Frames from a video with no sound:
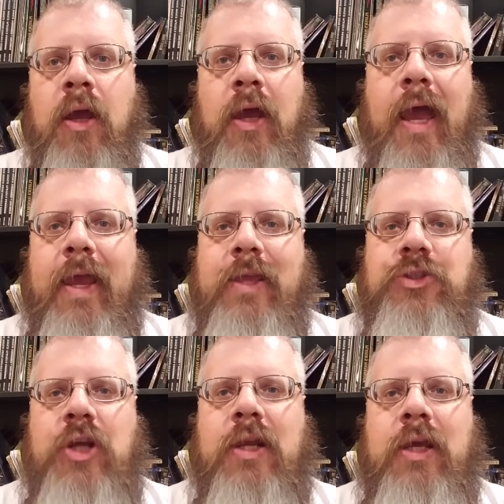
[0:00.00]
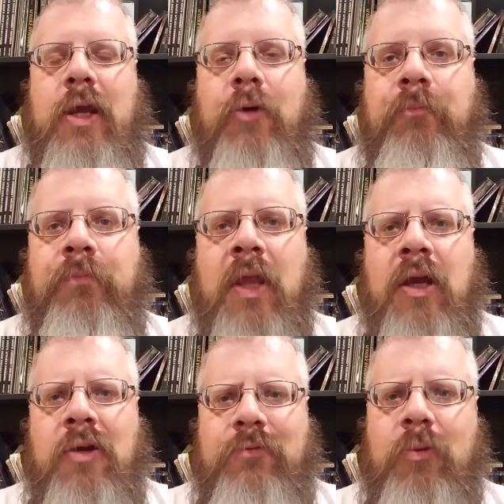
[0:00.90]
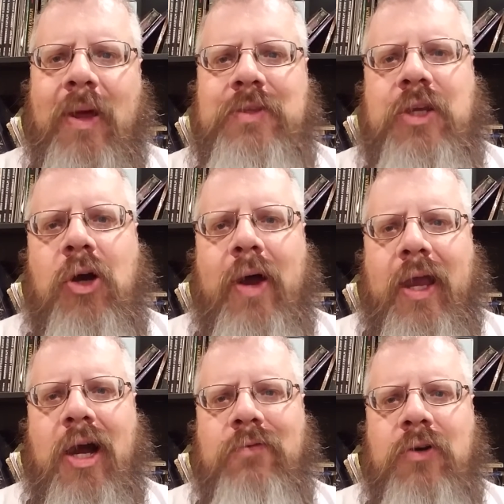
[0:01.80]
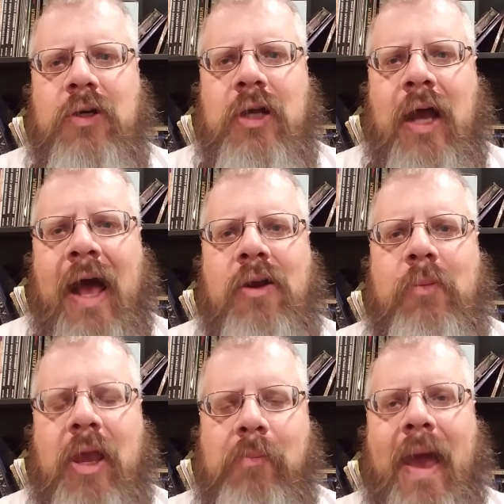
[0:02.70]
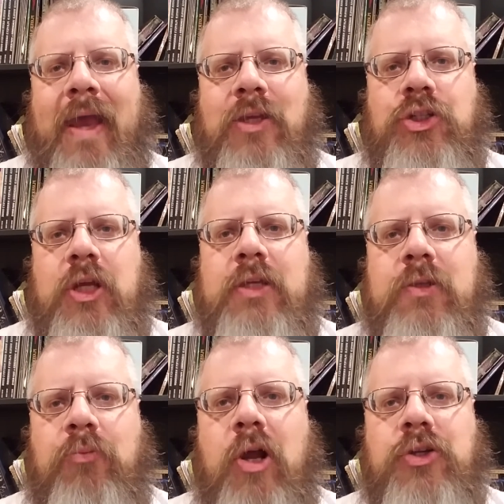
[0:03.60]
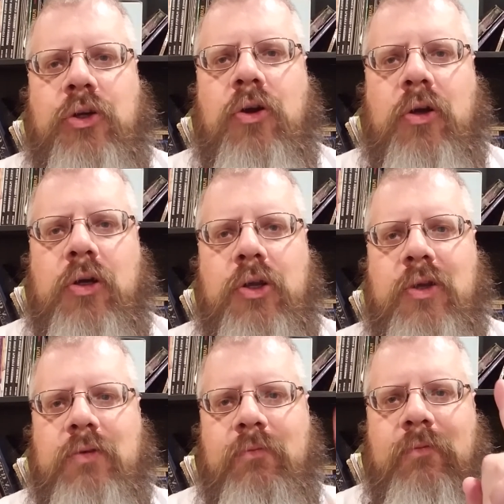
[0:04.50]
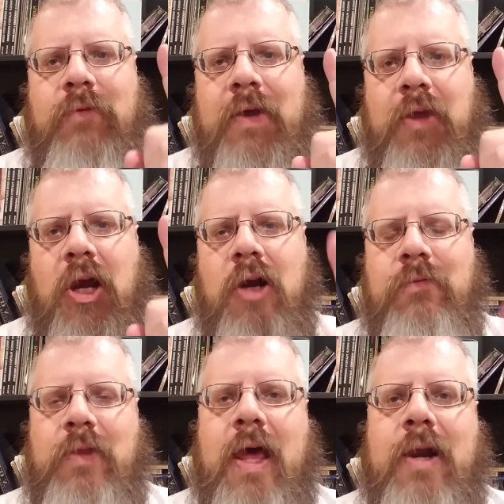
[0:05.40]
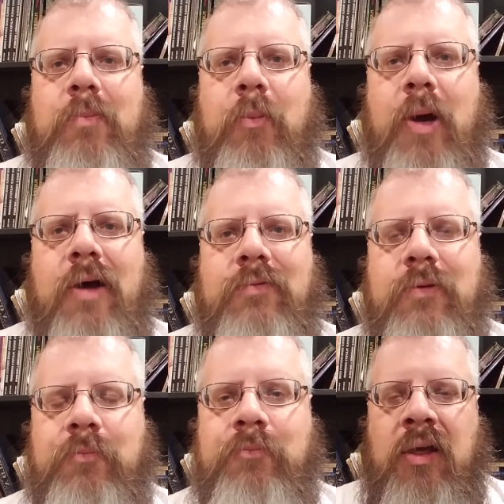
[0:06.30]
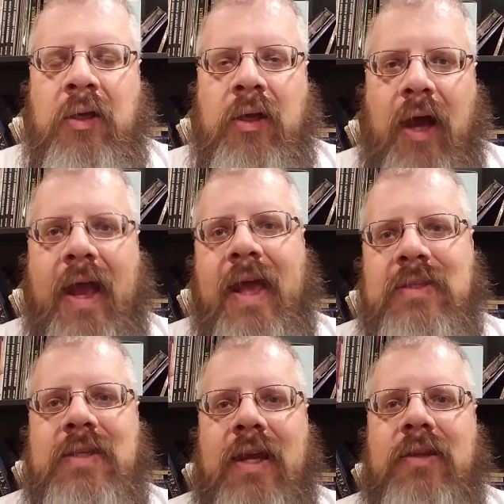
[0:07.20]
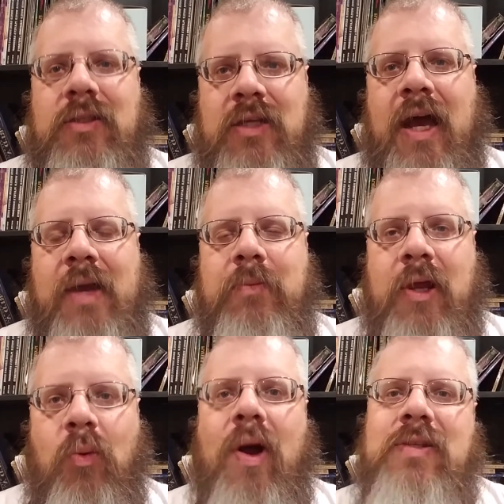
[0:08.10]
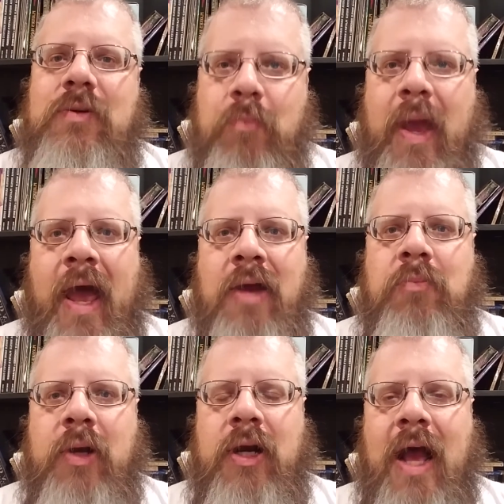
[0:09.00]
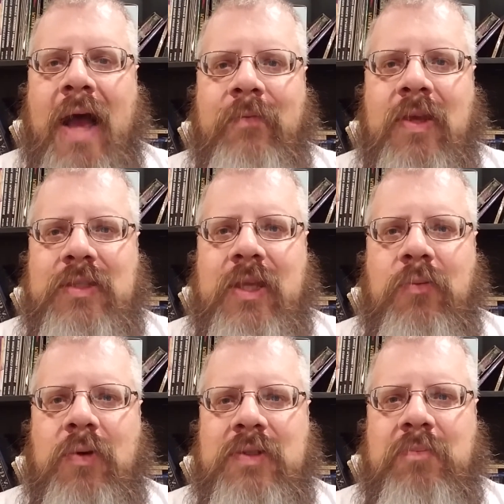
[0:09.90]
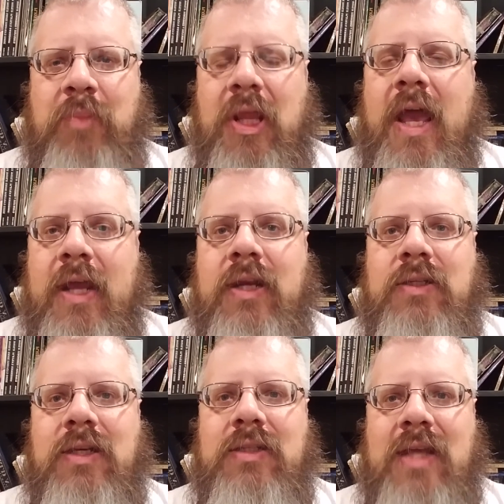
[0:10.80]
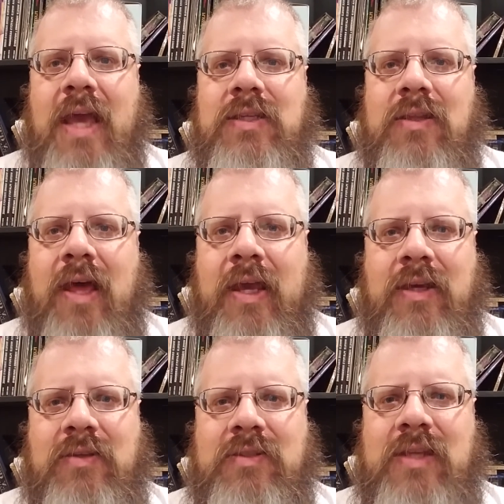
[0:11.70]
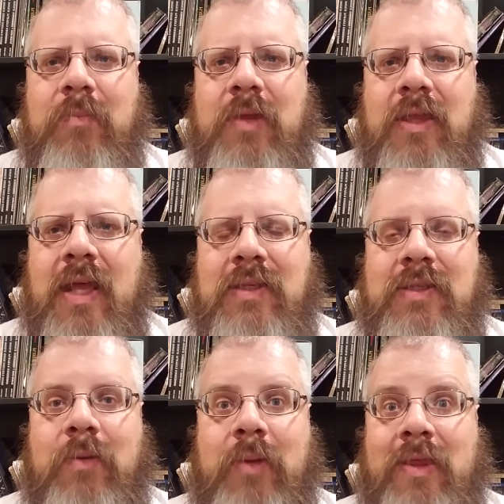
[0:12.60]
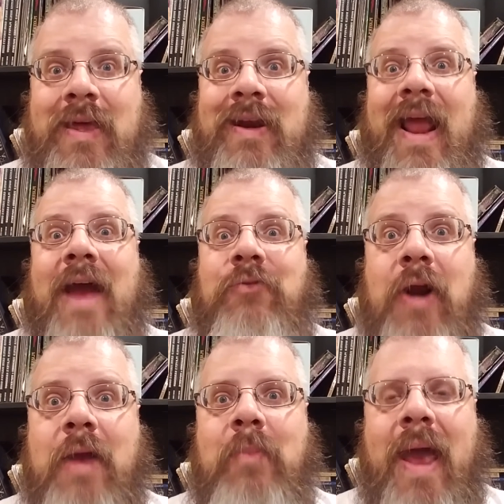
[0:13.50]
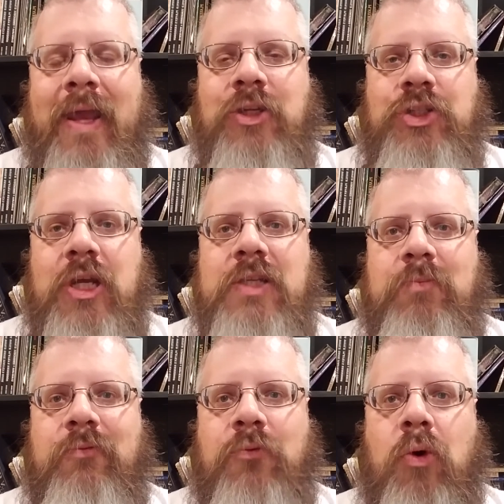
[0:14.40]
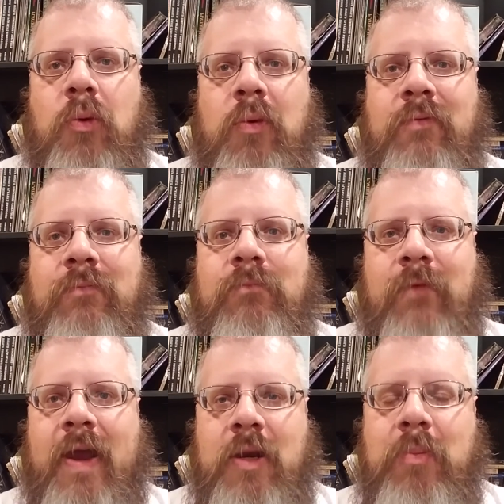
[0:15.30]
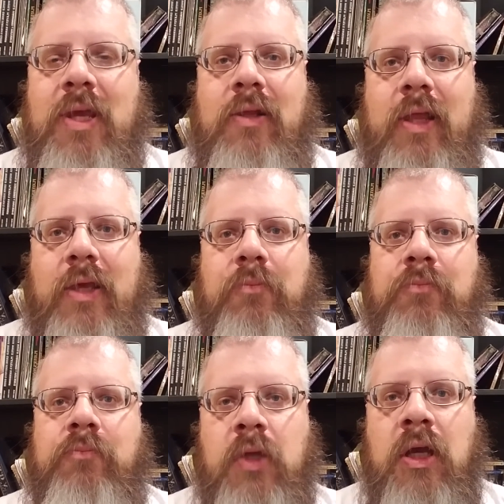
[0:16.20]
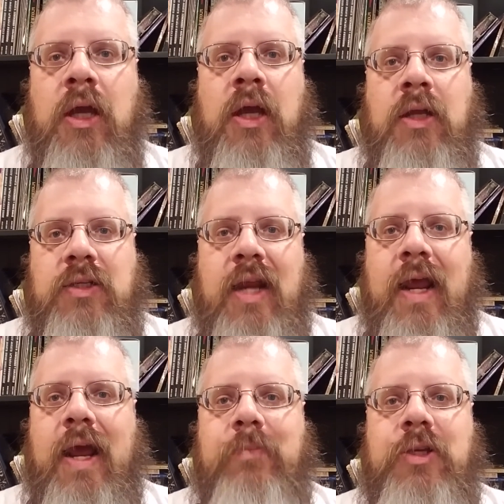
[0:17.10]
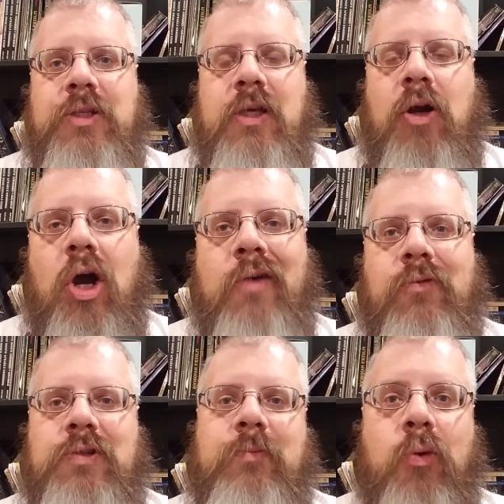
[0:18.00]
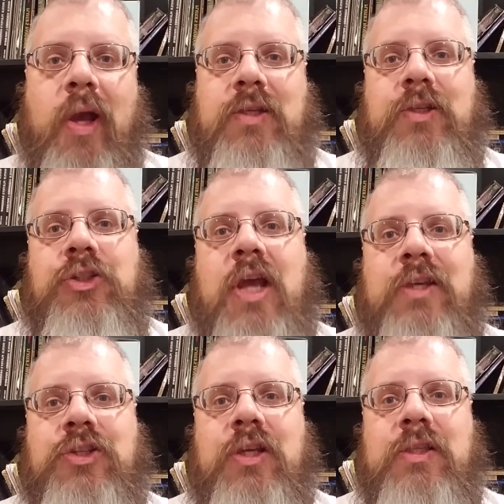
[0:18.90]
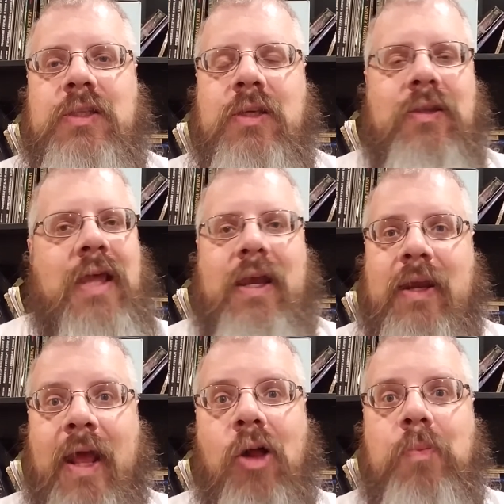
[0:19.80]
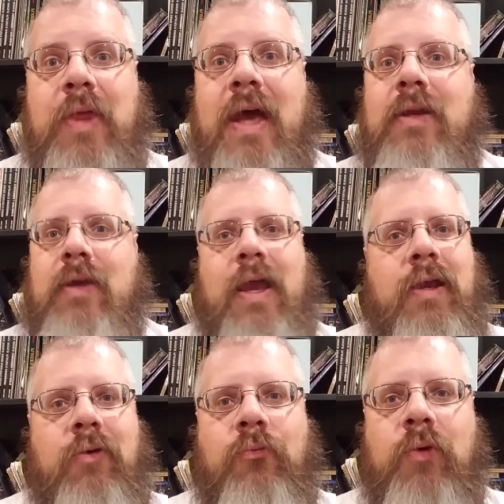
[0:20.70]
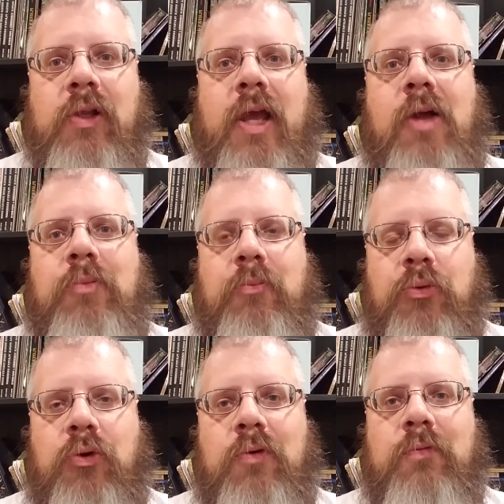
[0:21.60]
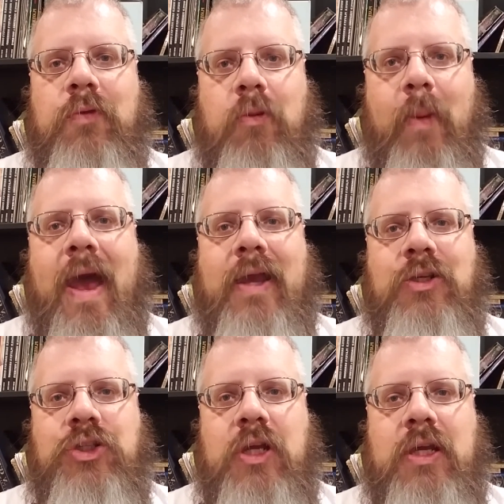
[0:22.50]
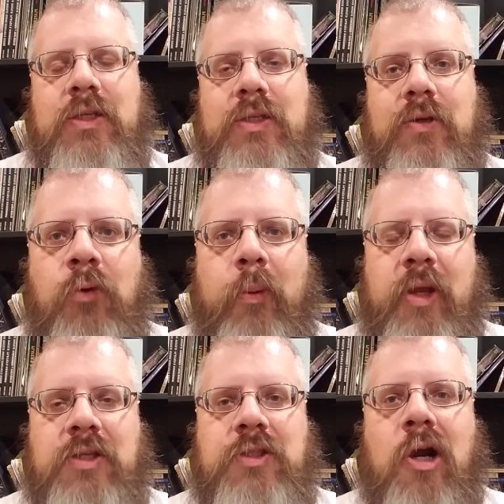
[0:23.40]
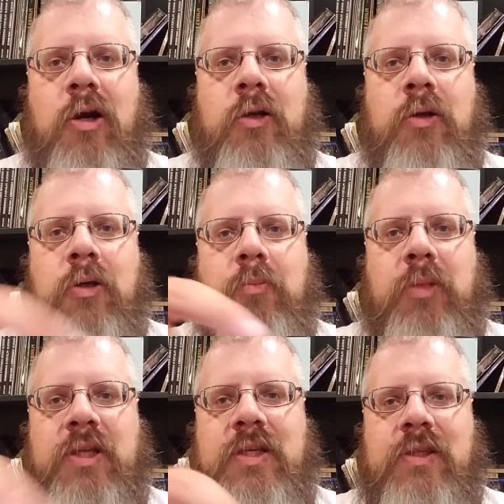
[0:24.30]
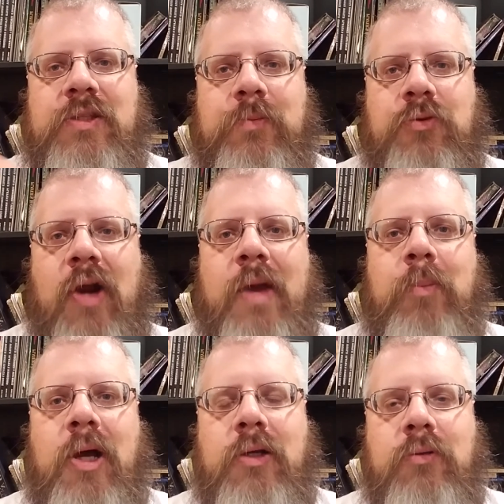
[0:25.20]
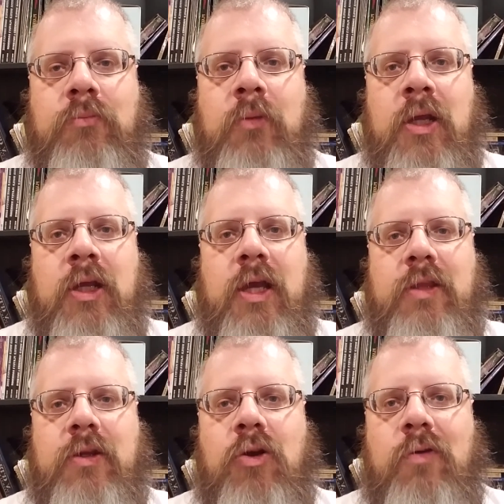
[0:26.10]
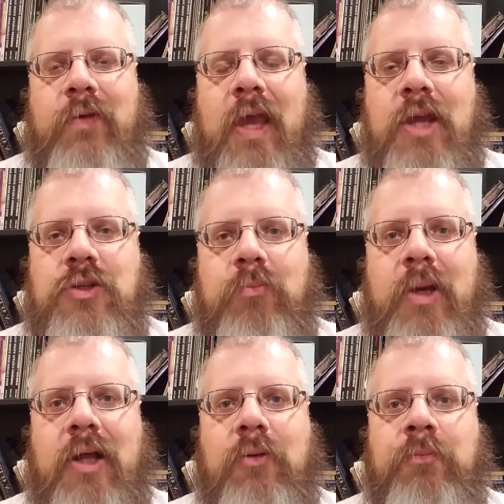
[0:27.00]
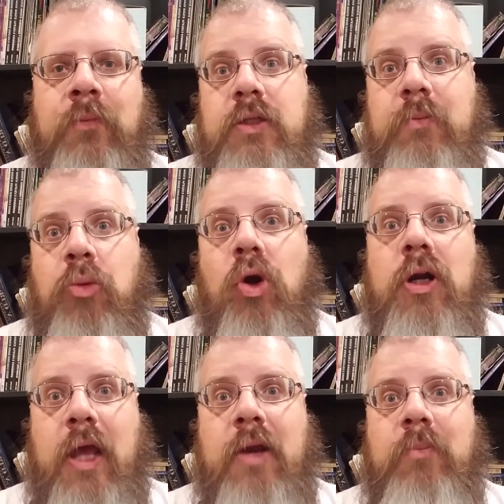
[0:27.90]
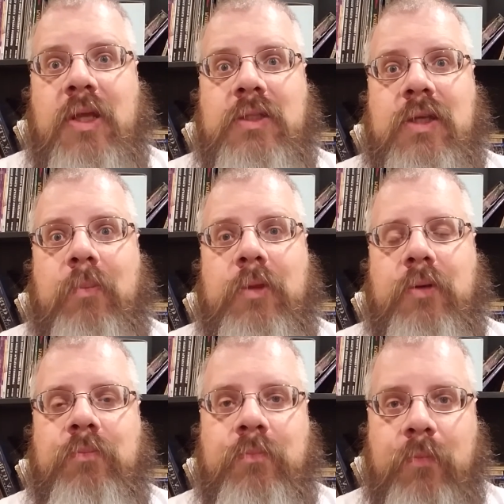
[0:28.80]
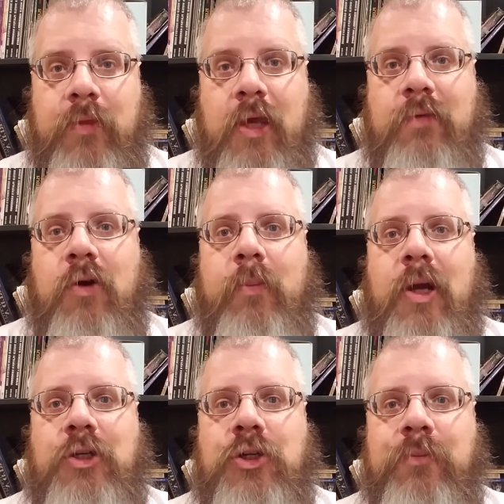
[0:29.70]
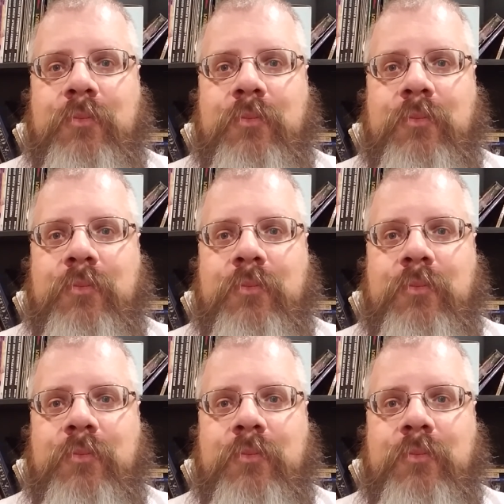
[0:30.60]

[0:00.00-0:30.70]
Hey kids, JD here. A few months ago I covered how to make mac and cheese in the pressure cooker. You can find the card for that up above. I had said at the time that it wasn't bad, but it obviously was plain and didn't taste like something that somebody that had ever had mac and cheese before would find appealing. Today I'm just going to offer some quick suggestions that can help that and can really help improve the mac and cheese. Before we get started, please hit the subscribe button, hit the notification bell. It's important and it means something. Thank you very much.